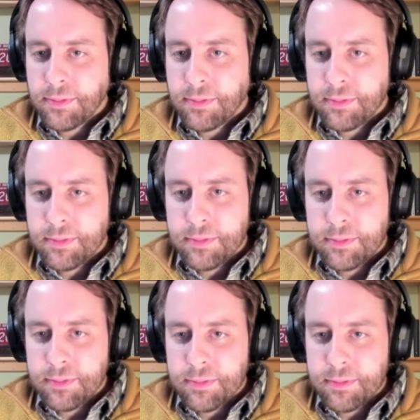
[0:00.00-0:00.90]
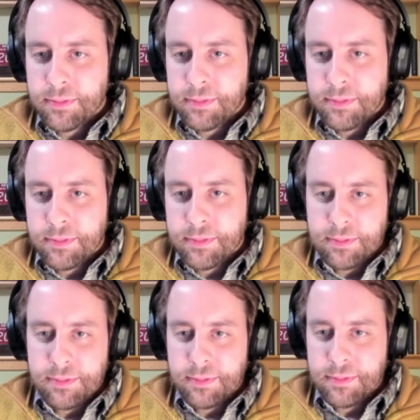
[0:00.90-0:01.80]

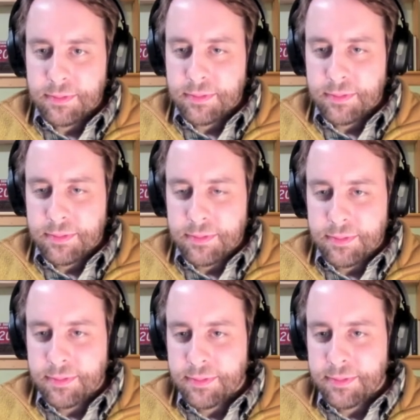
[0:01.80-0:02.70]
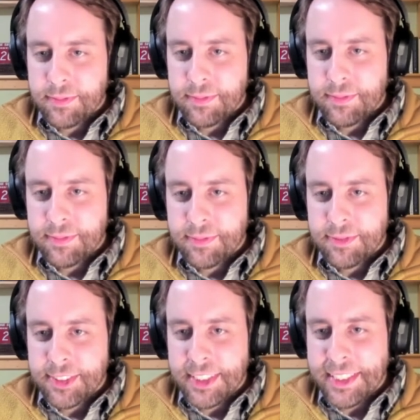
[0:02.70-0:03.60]

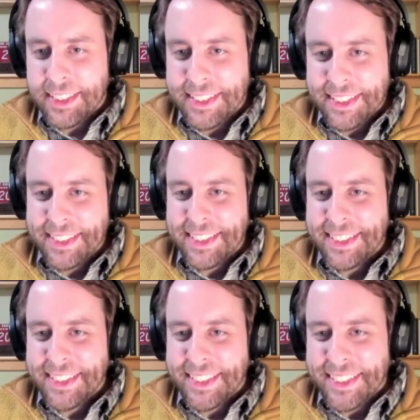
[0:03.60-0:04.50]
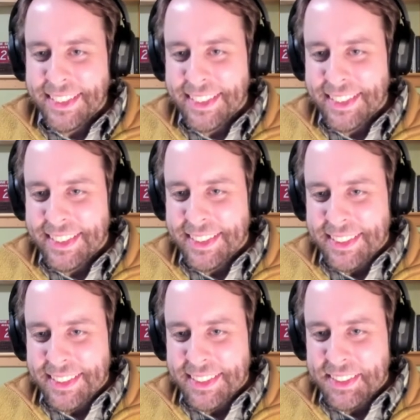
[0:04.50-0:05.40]

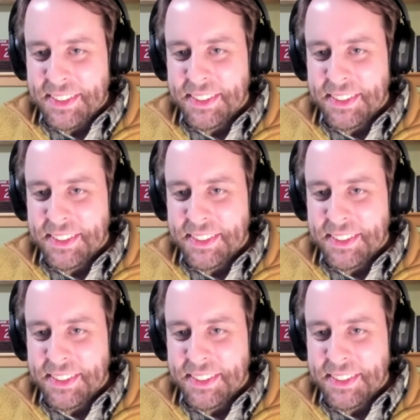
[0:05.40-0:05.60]
This person isn't speaking.